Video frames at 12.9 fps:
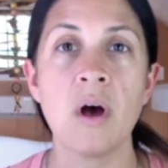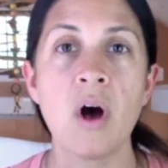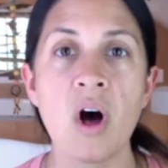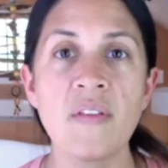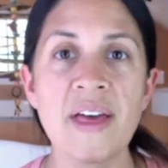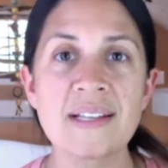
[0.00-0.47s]

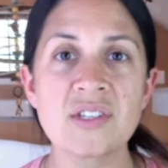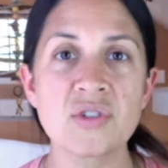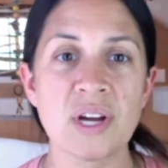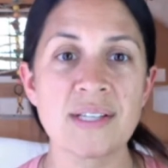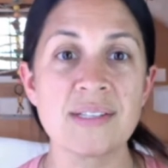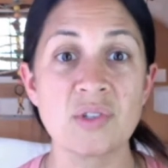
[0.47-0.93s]
all that
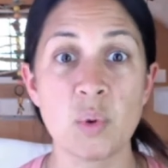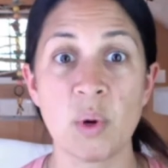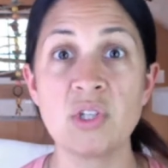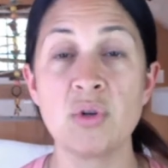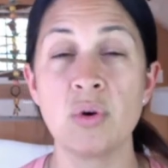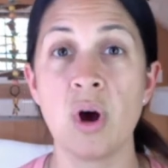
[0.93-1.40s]
stress is
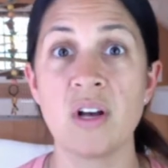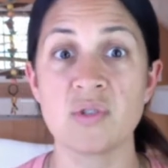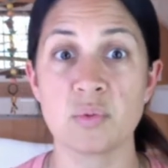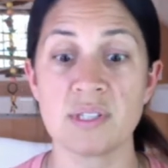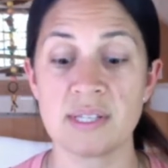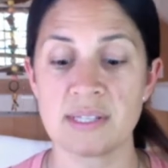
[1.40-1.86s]
going to
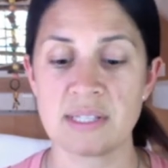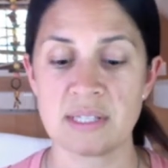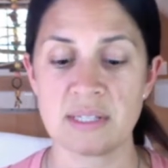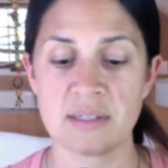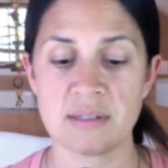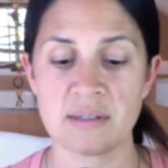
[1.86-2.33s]
cause
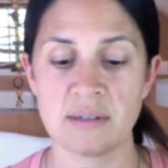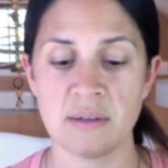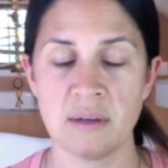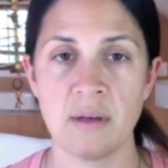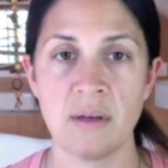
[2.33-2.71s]
resistance.